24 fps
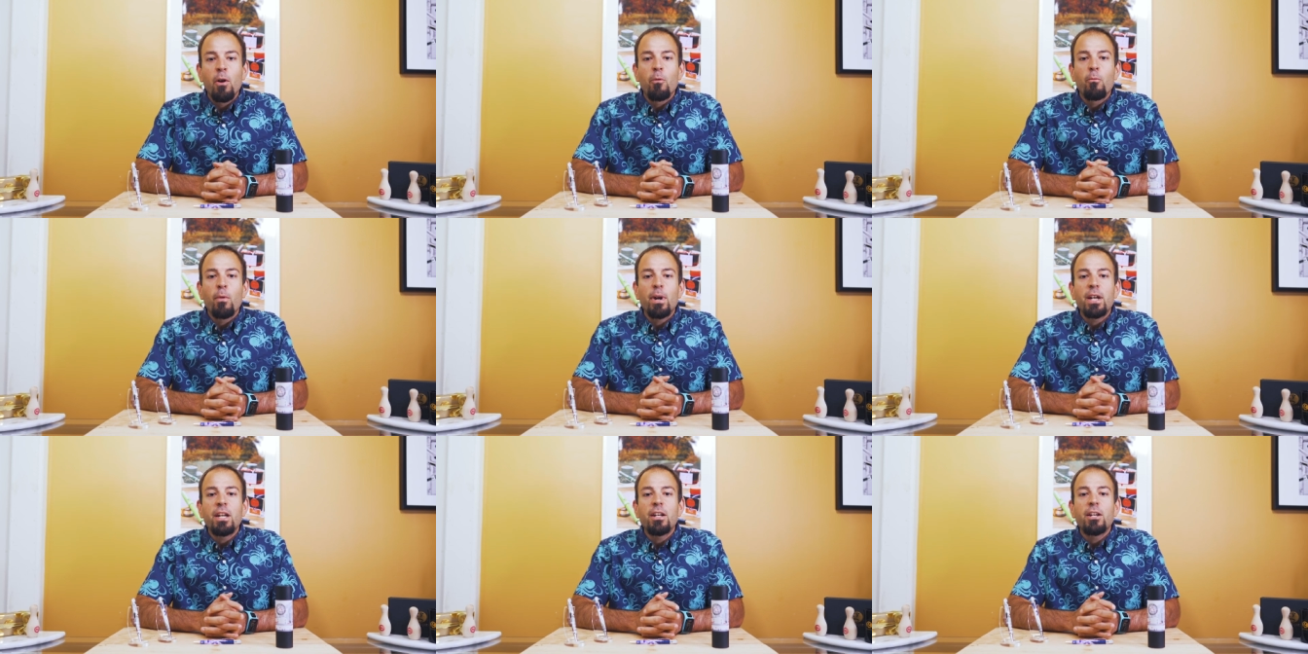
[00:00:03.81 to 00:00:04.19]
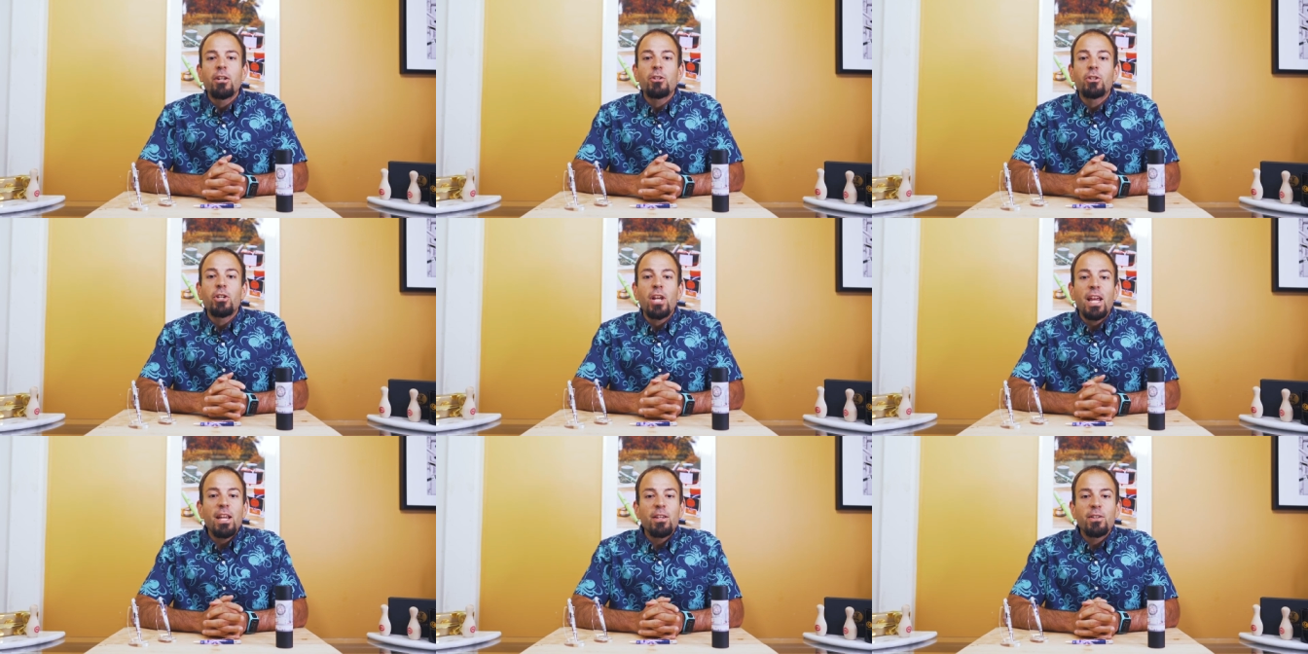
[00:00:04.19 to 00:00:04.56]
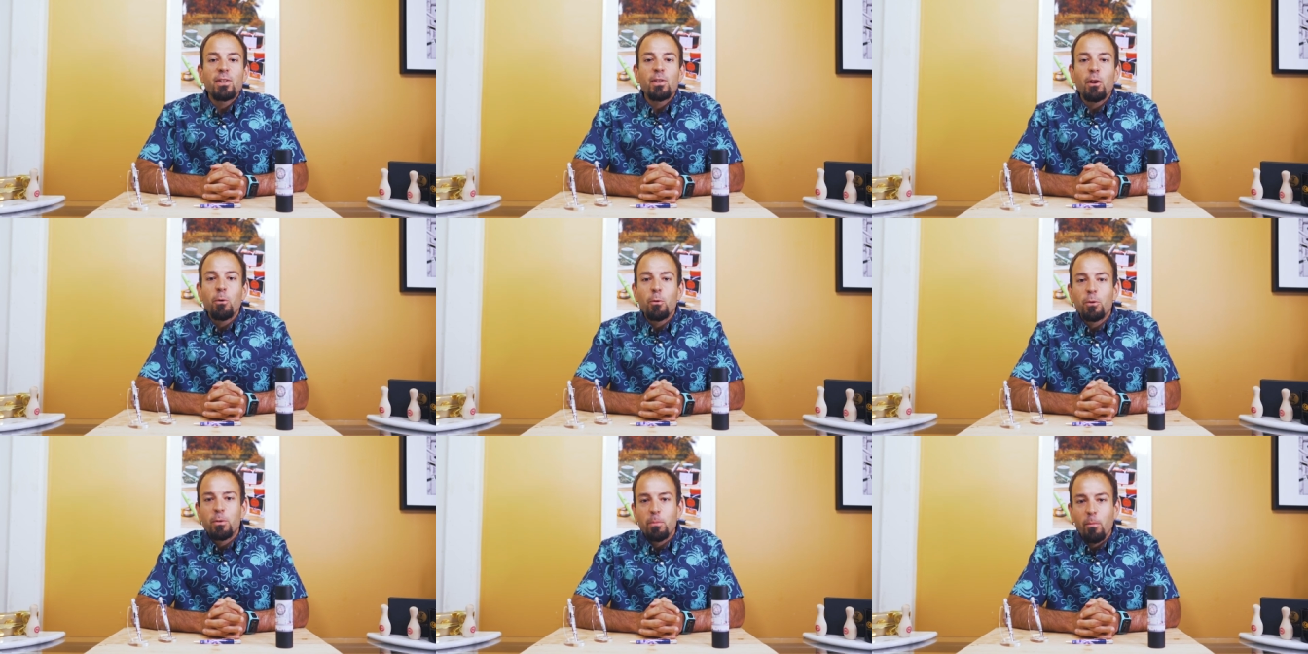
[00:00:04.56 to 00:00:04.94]
ready to chase
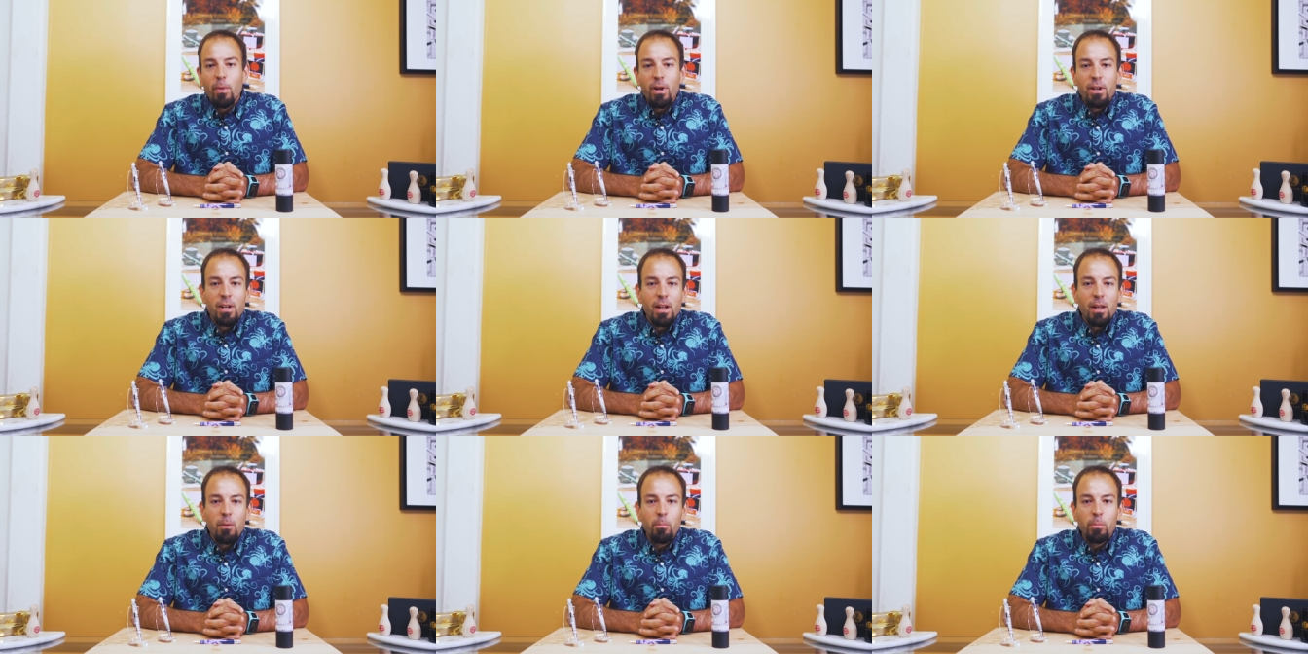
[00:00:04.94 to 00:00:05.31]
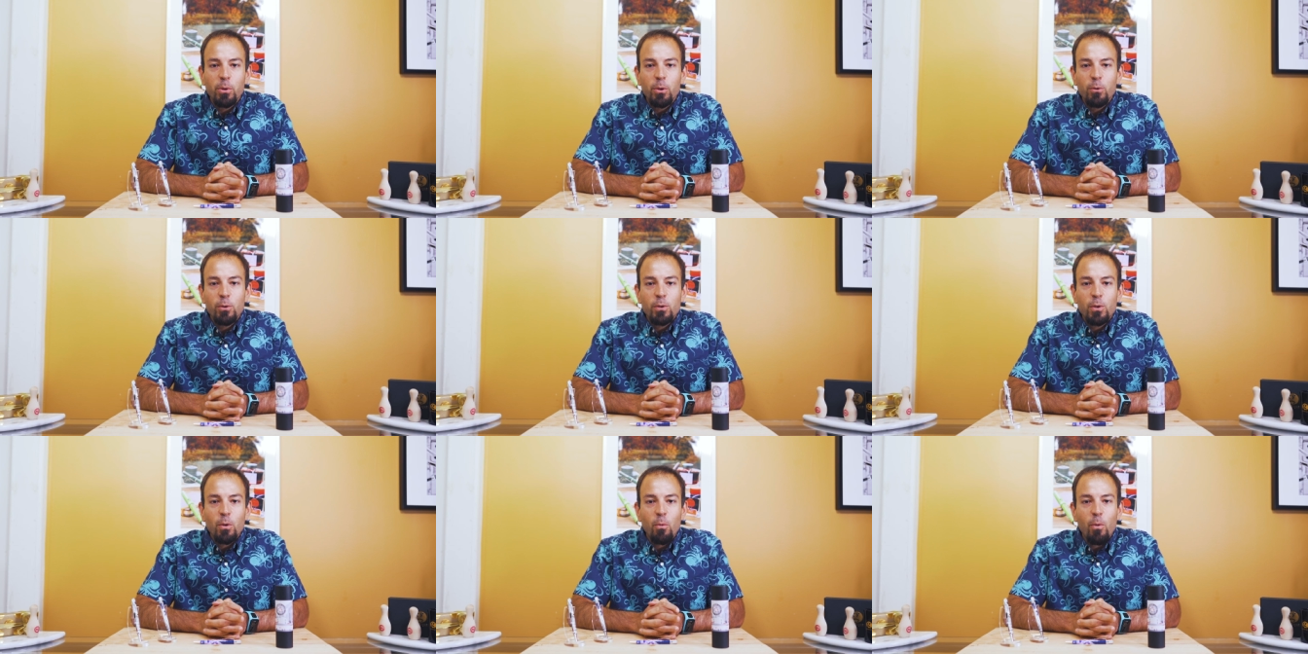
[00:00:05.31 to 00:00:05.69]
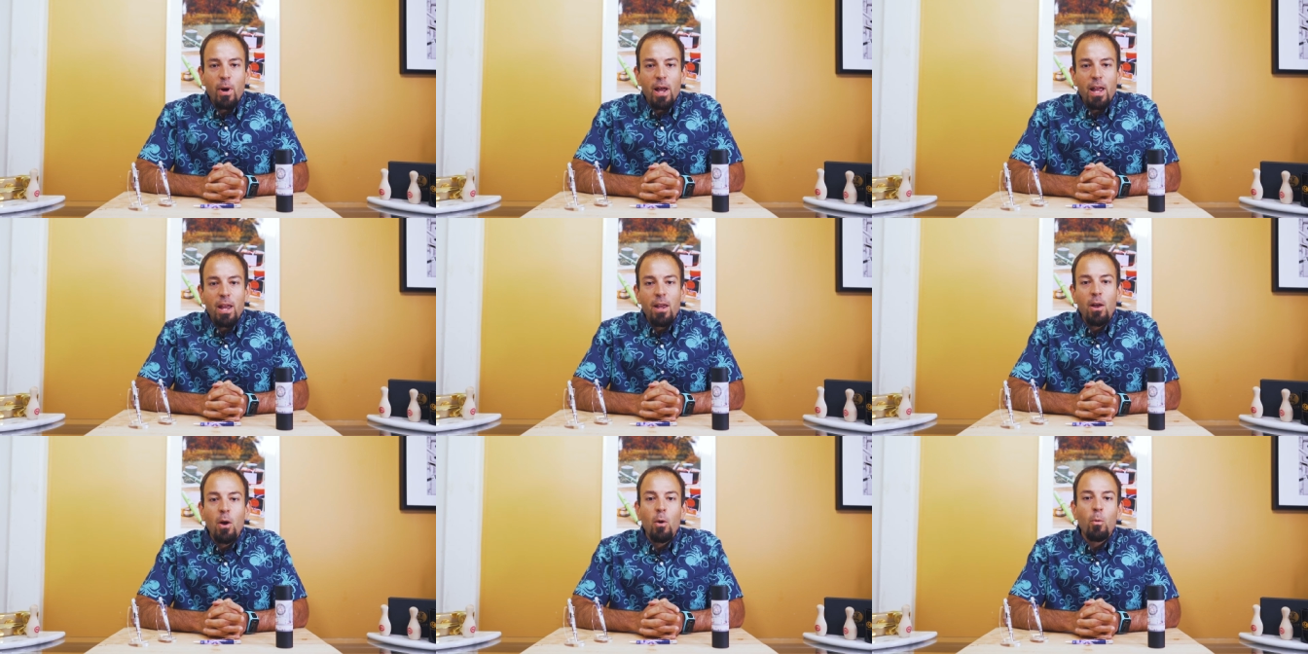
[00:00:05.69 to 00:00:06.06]
those Monday blues
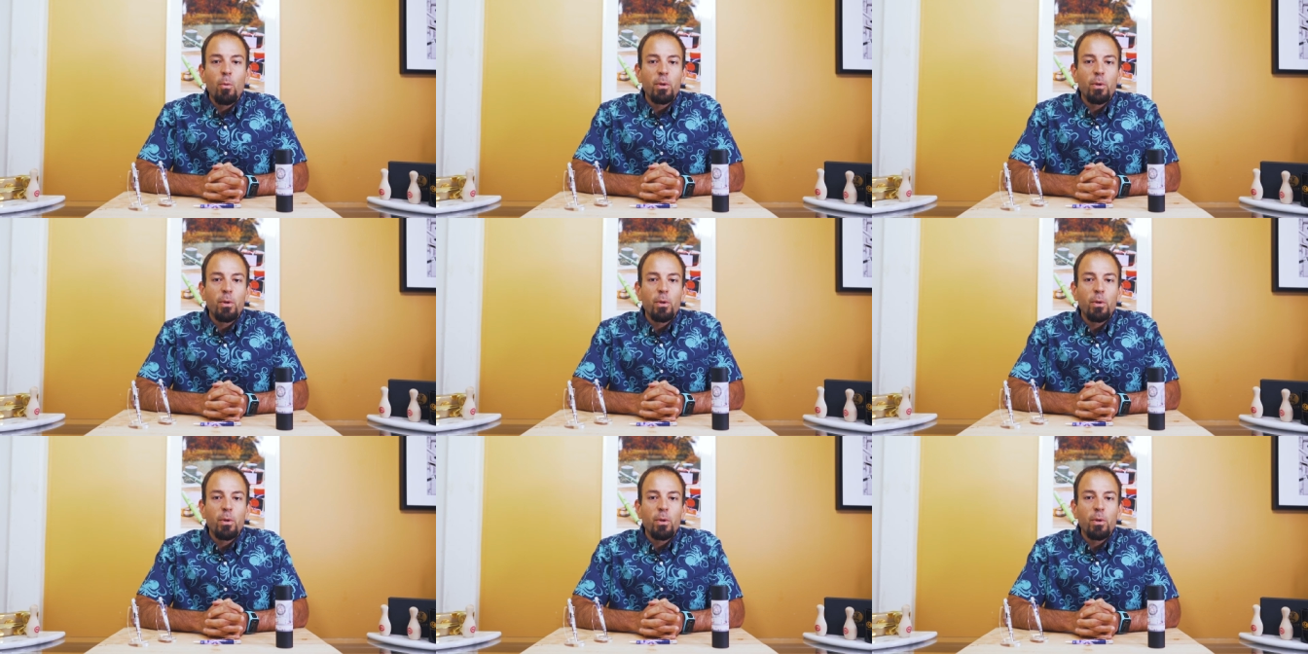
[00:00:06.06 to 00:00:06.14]
away